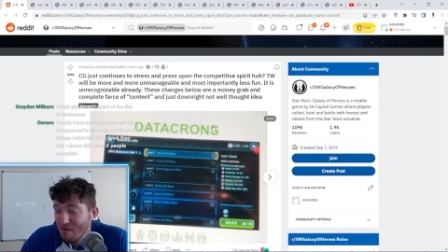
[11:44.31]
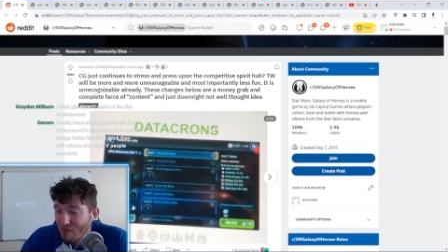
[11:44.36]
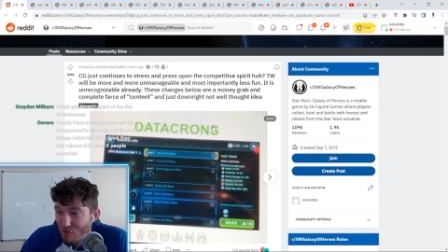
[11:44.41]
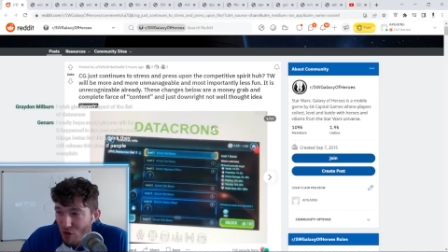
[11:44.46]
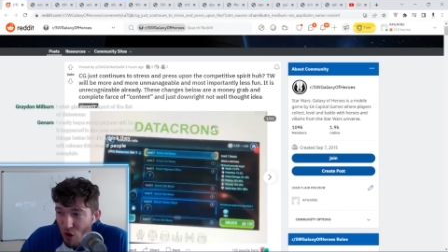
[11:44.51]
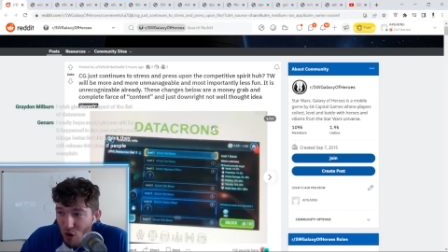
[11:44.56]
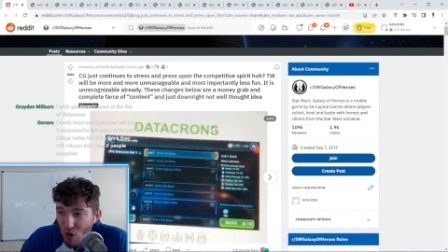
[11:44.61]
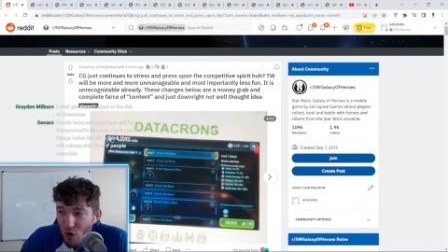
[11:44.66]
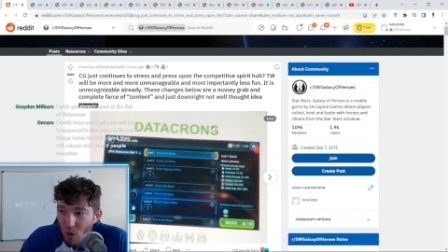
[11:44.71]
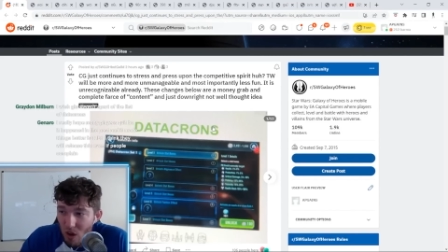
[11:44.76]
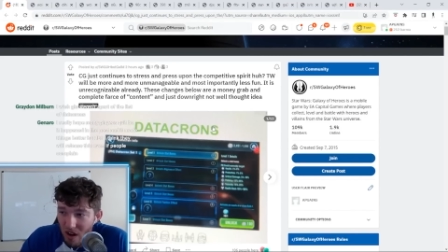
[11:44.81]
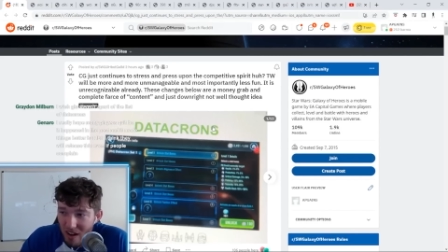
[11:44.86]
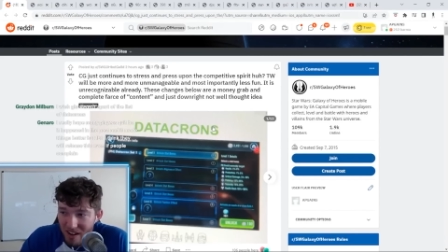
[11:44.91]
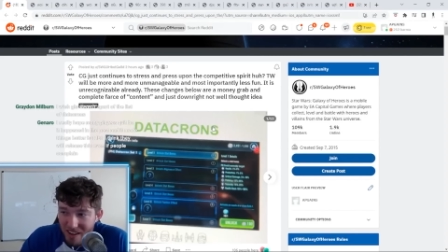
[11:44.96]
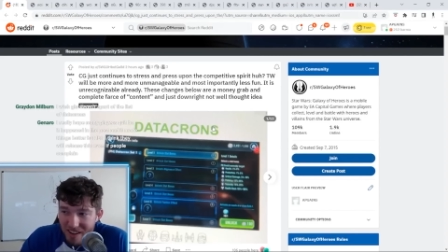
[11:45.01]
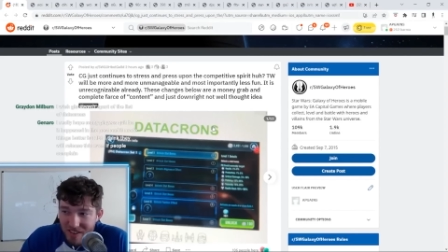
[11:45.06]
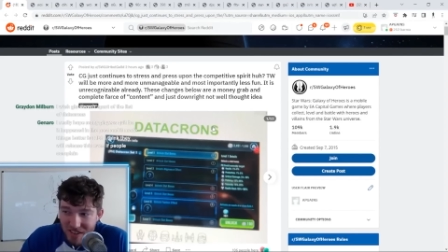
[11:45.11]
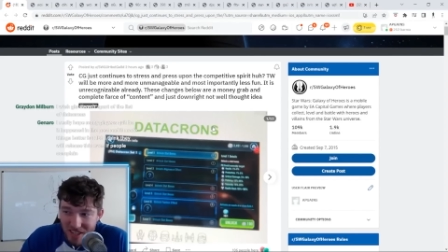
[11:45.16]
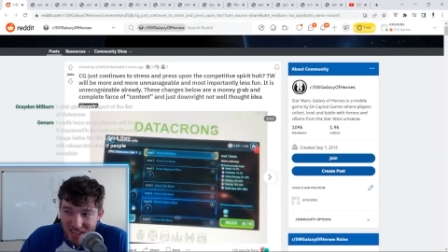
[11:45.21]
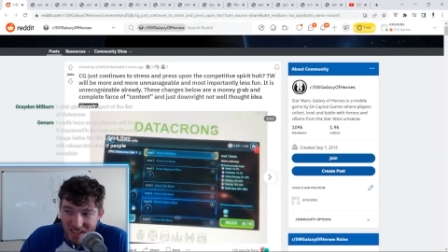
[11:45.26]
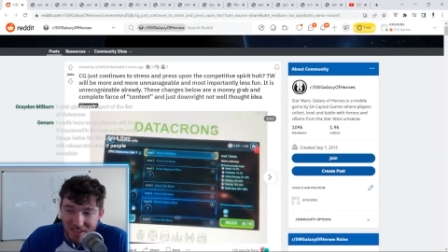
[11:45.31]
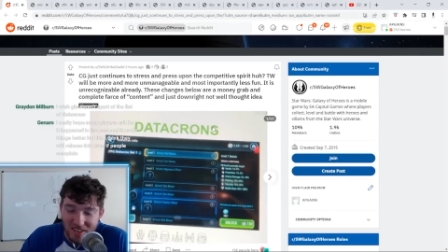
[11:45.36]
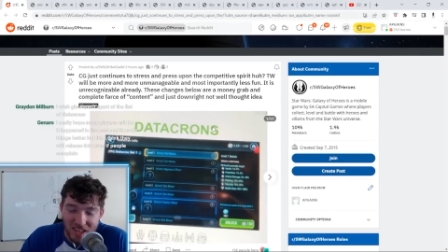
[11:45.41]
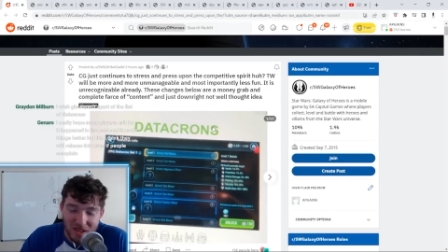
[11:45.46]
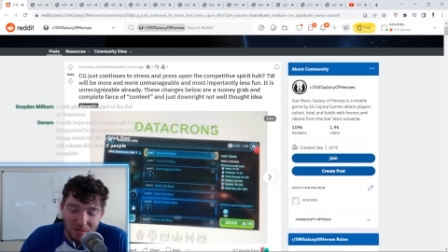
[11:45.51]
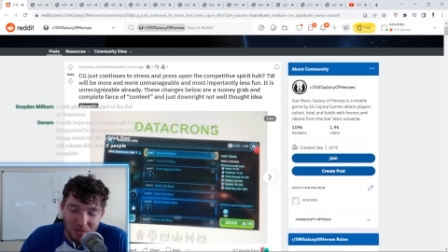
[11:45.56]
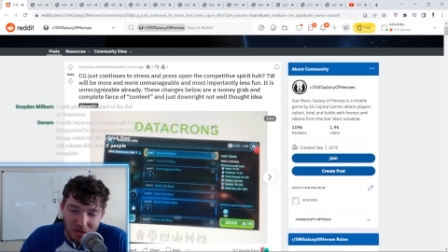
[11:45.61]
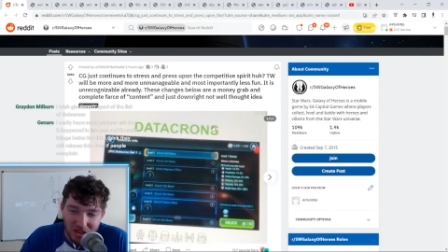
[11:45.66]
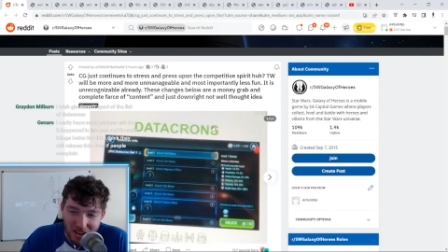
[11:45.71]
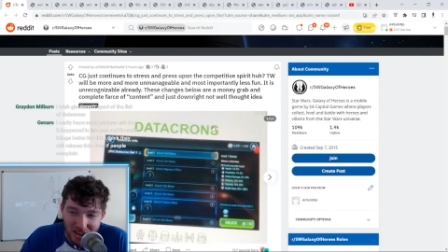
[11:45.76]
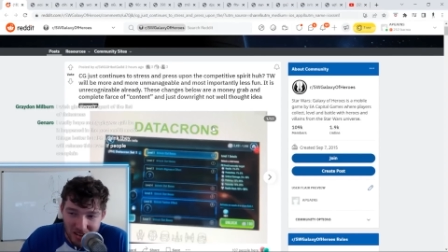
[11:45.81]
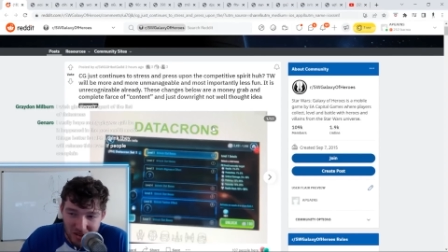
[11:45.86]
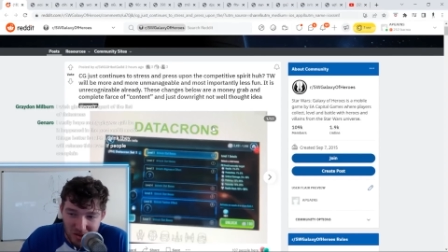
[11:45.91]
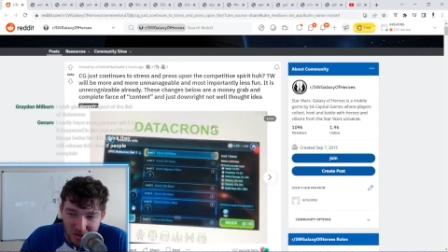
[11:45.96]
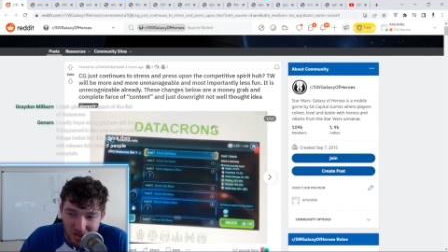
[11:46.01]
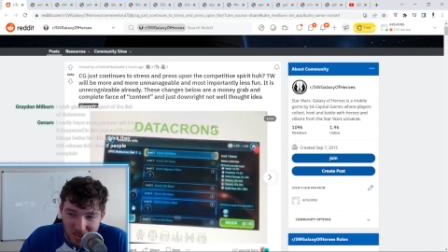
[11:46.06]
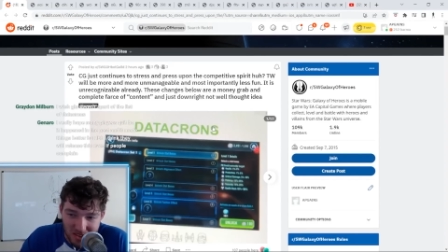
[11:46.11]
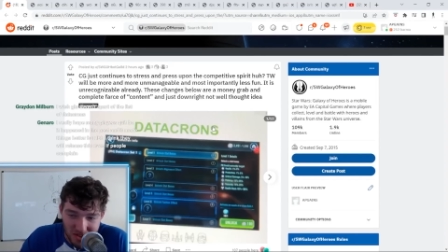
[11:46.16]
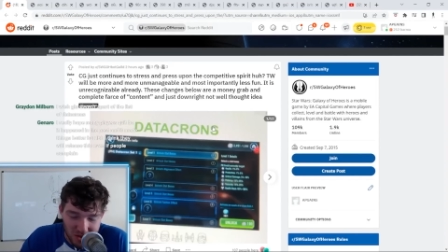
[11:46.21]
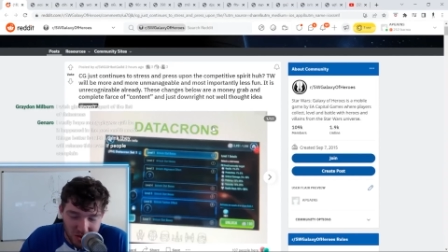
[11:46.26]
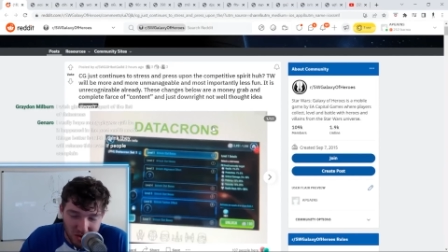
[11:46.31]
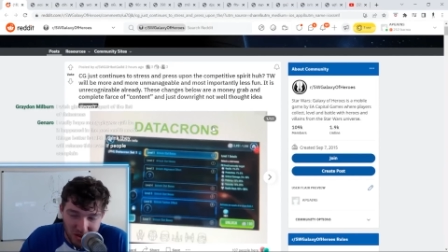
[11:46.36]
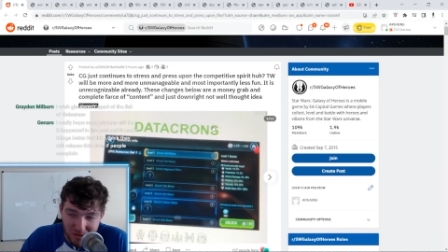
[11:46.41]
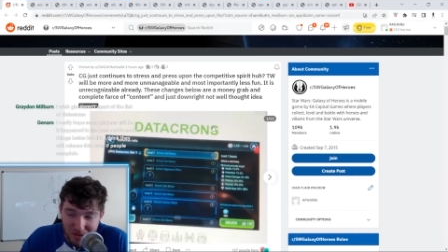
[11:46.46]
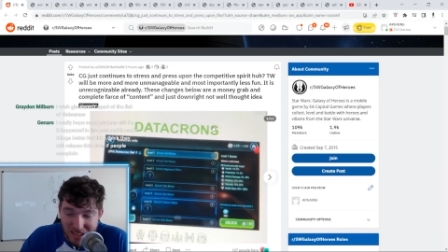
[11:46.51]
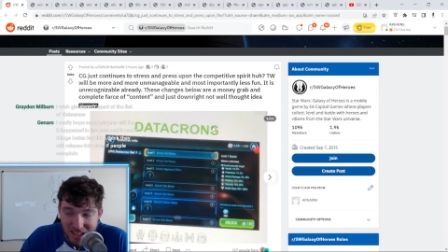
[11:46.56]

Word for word: Rogue One is the example that I used on stream.